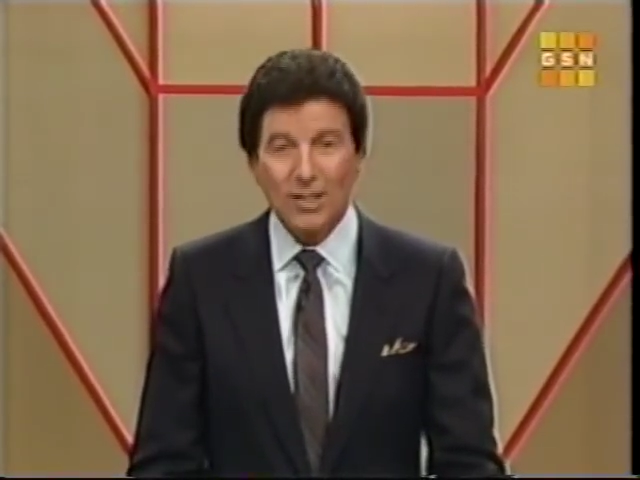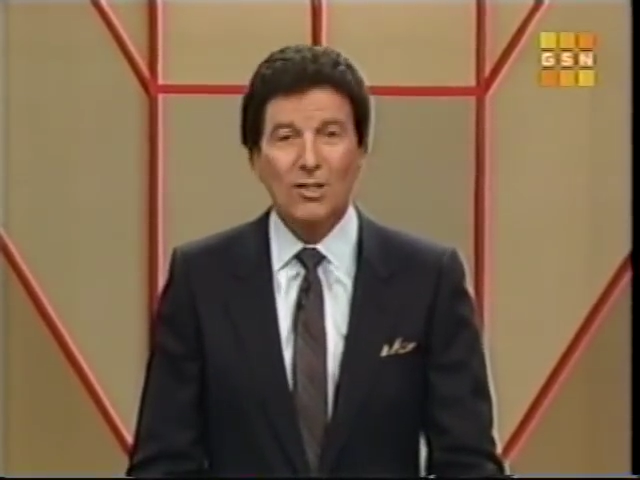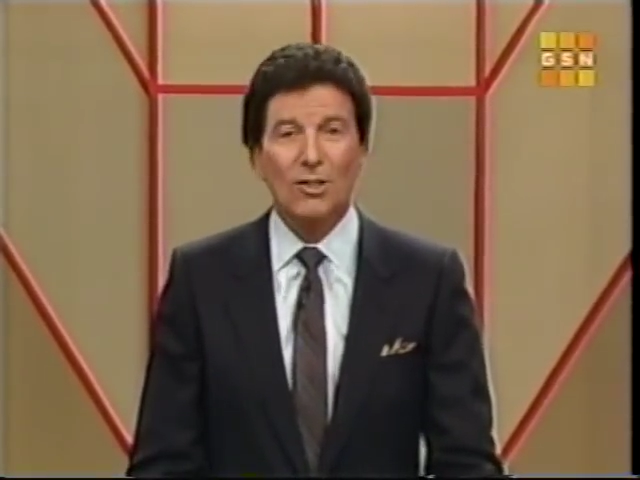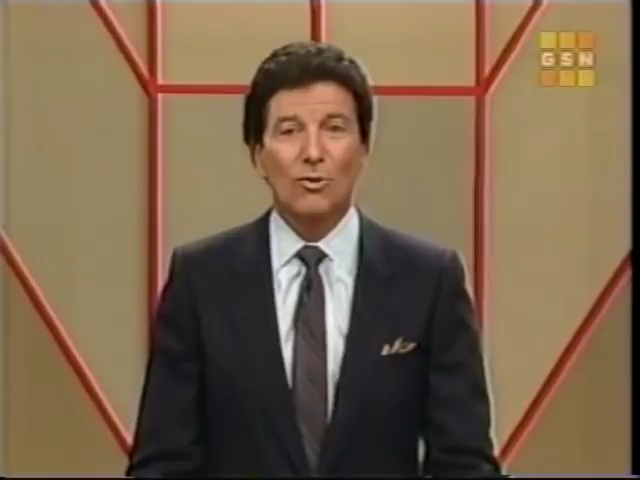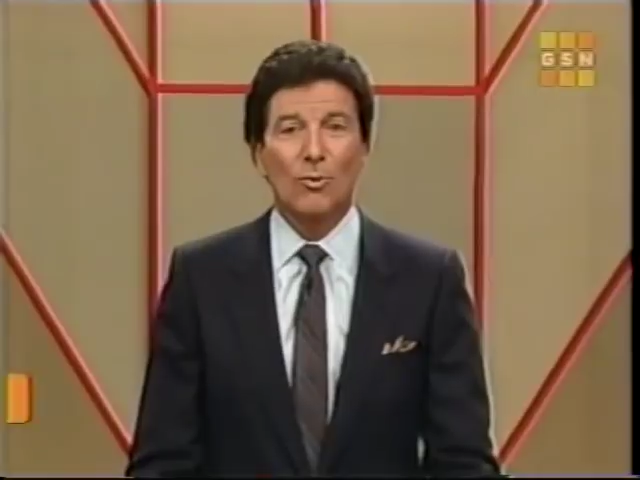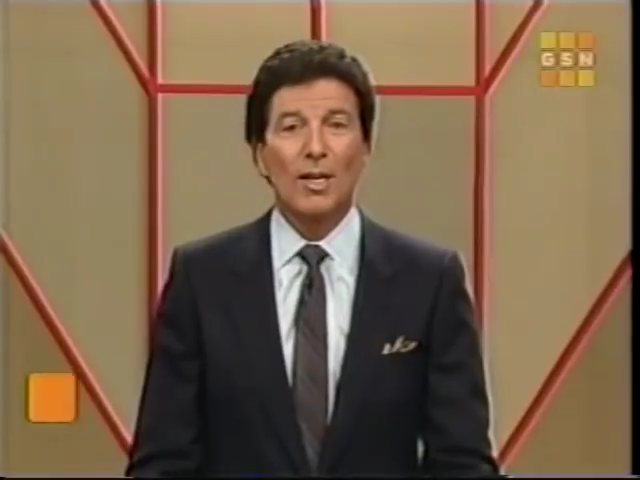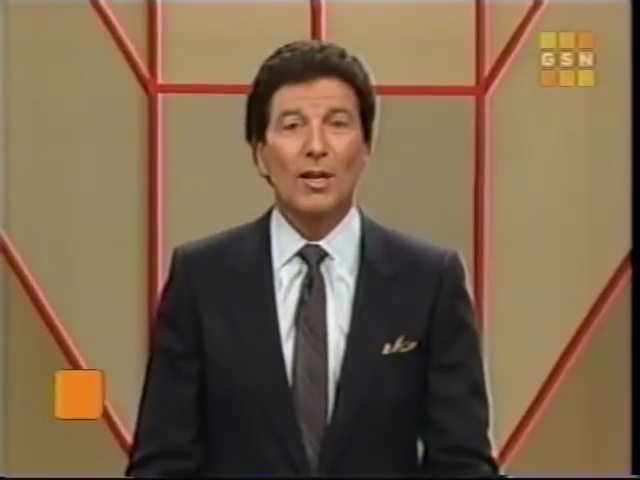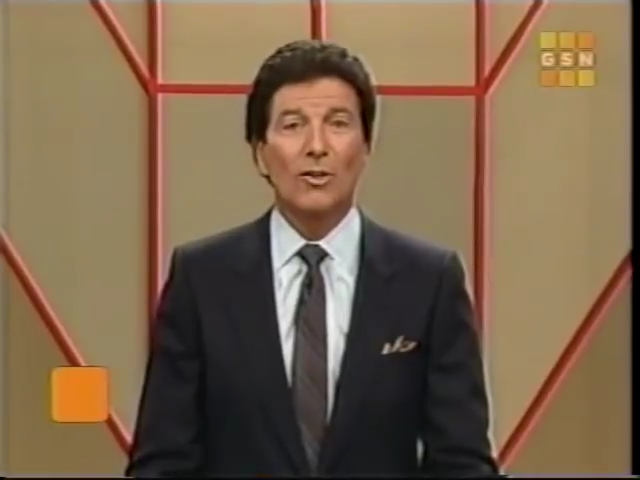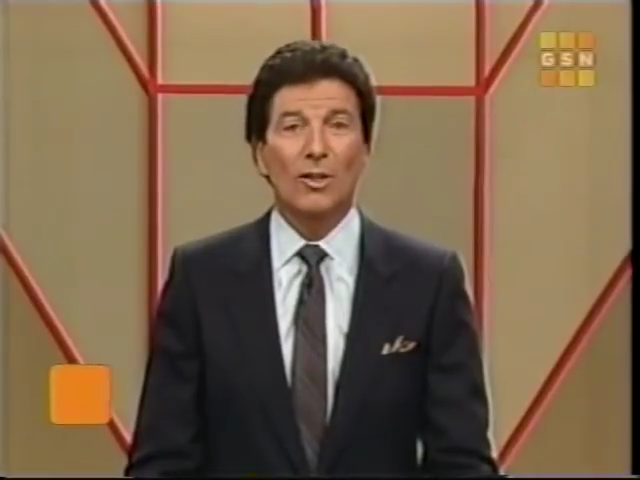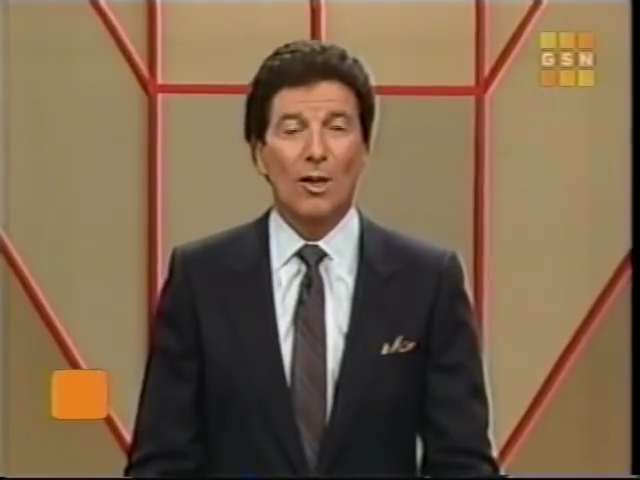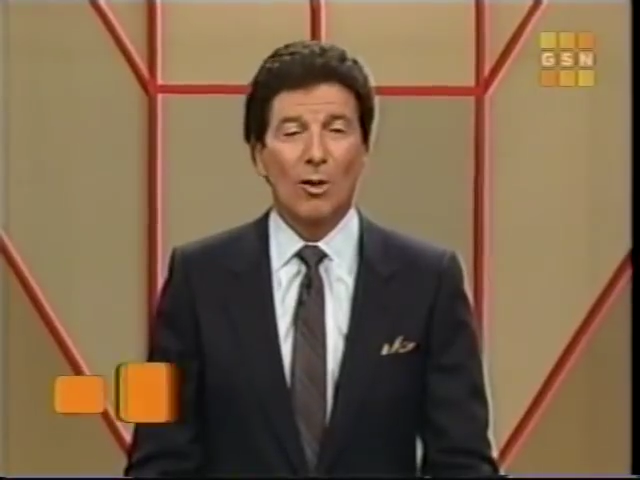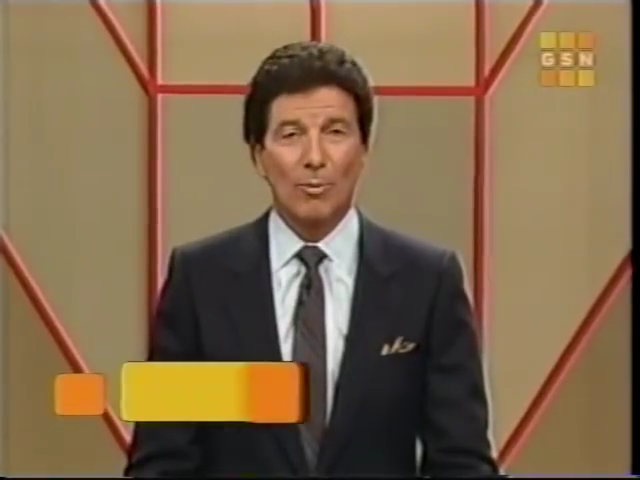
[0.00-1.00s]
This is a
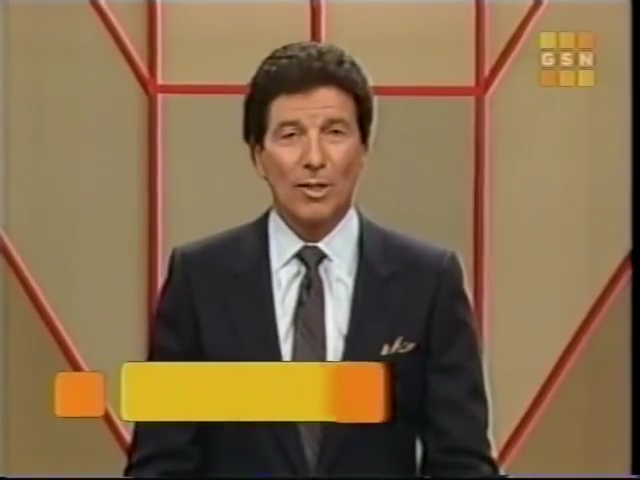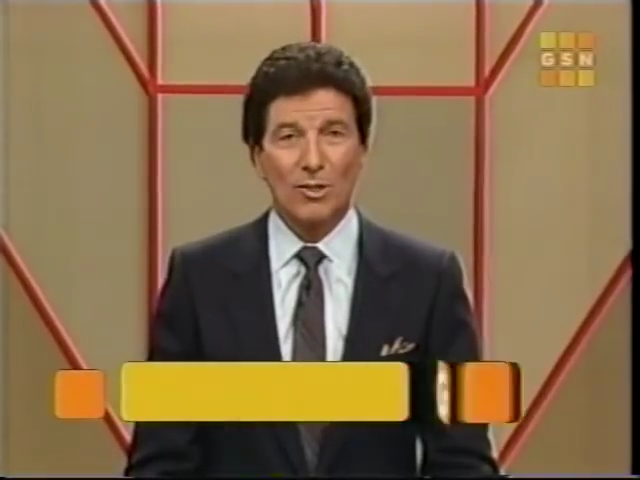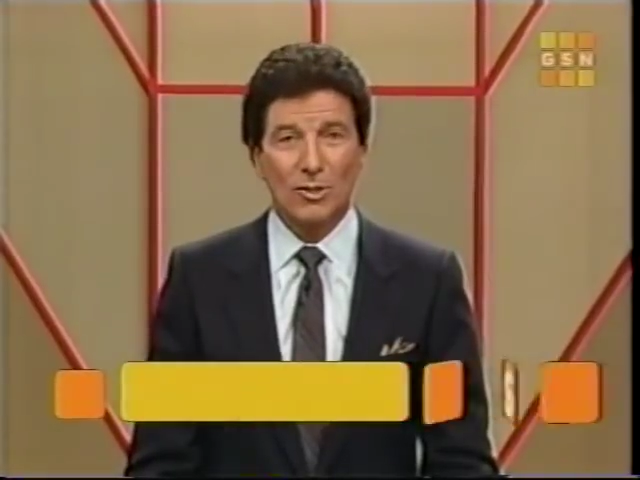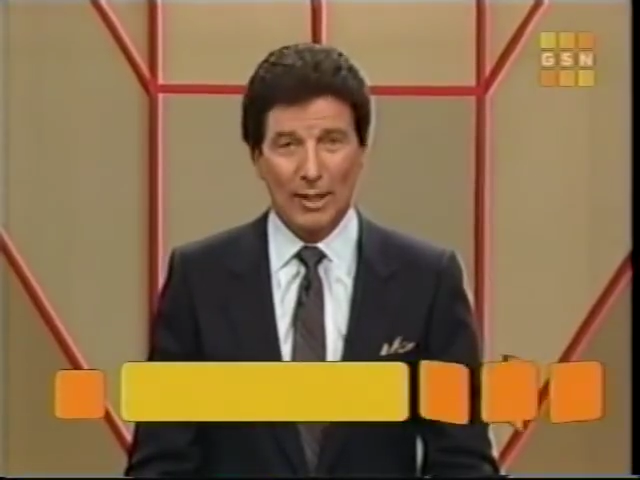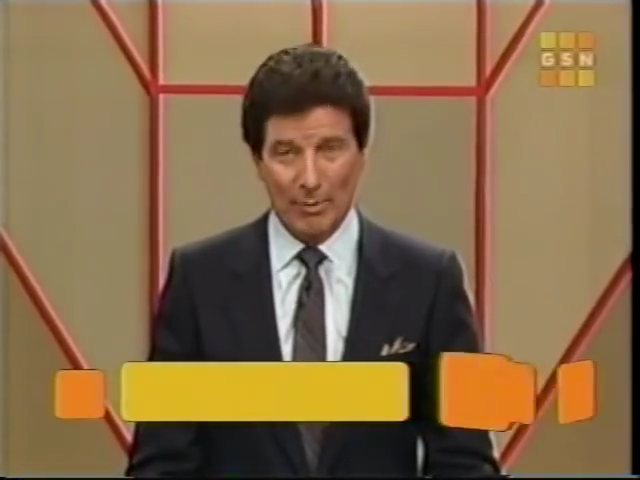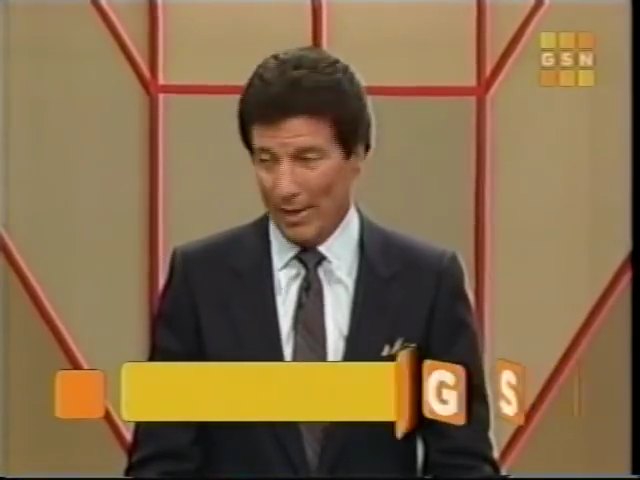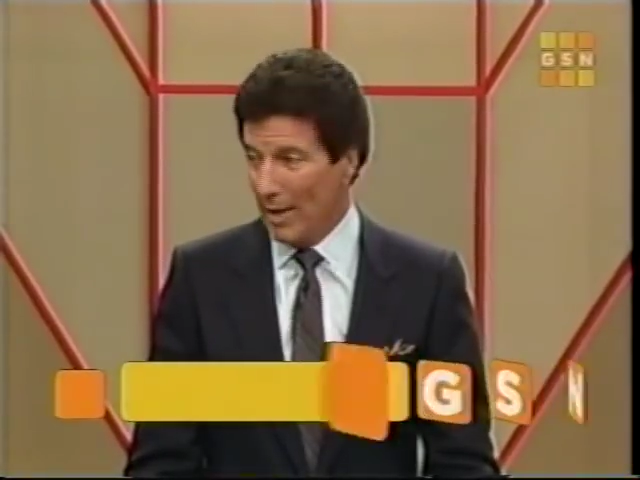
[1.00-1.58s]
$300 puzzle,